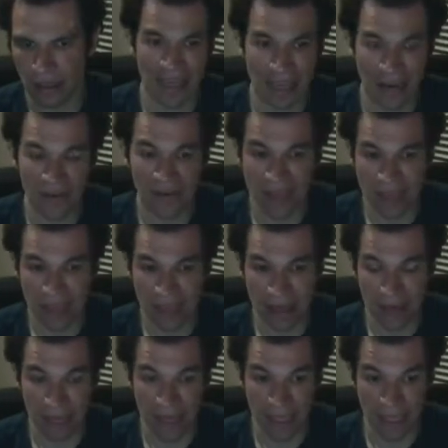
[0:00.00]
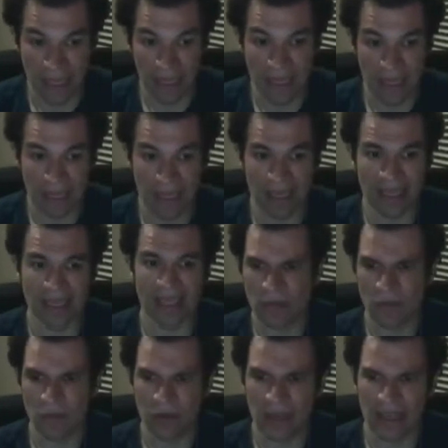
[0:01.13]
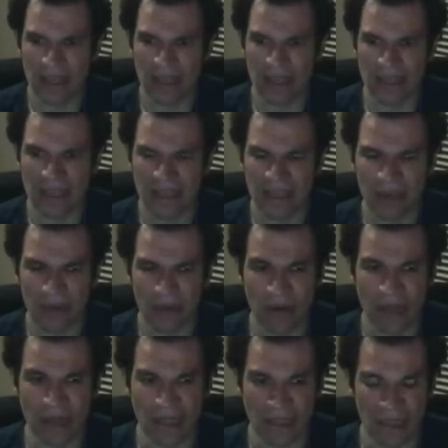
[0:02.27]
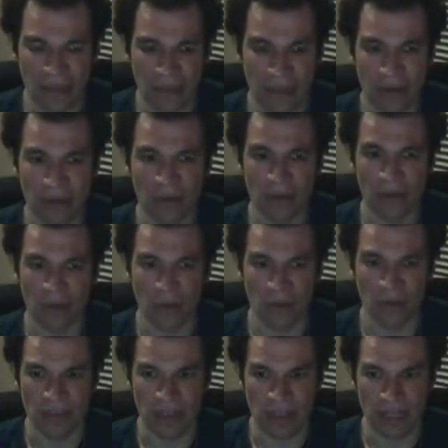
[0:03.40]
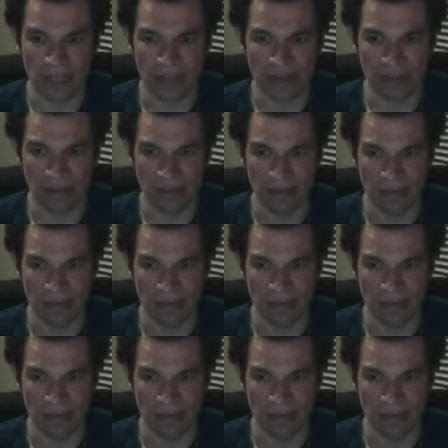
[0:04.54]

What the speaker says: Here at the beginning, it will generate both cases.